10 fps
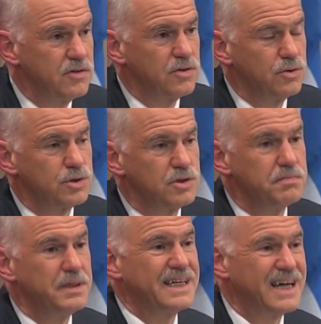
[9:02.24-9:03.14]
institutions
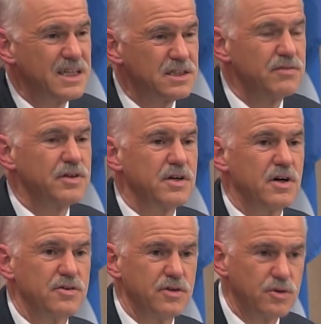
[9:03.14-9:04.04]
because of the
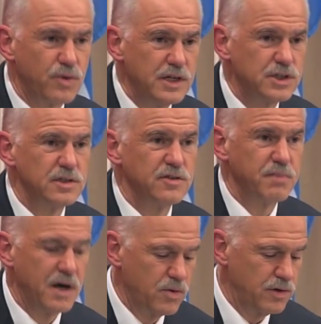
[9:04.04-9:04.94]
concentration of
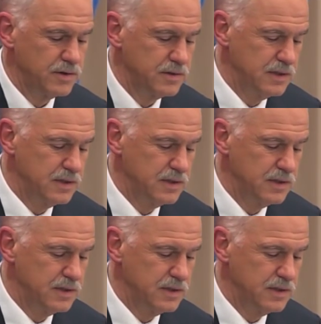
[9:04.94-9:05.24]
power.